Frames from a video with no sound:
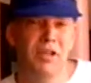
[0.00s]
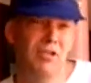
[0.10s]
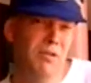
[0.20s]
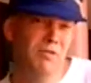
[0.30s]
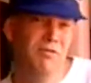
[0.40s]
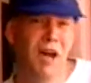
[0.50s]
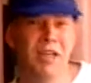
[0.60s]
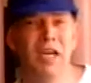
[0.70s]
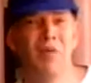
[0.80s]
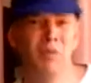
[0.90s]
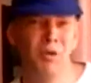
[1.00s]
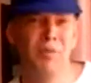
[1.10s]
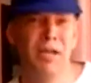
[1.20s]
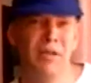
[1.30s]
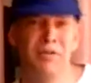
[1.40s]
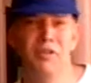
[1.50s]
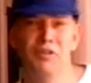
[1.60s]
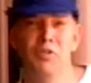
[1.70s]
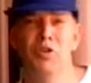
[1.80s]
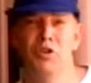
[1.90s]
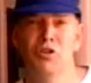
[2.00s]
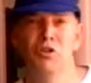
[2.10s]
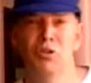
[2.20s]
and you can find out more about this when you're